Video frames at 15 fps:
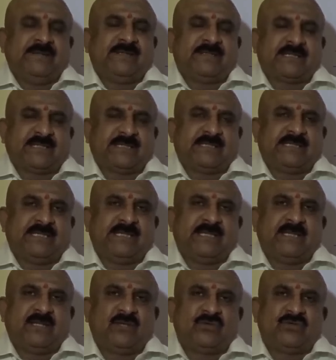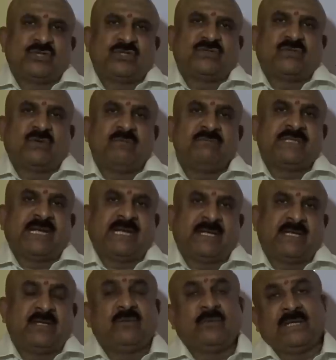in the succeeding houses from
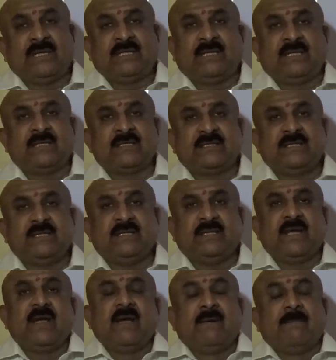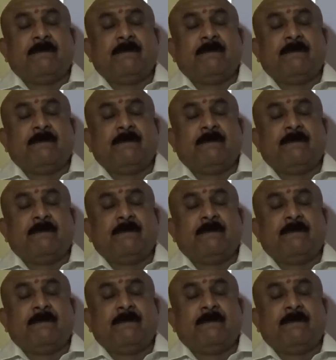Saturn will tell us the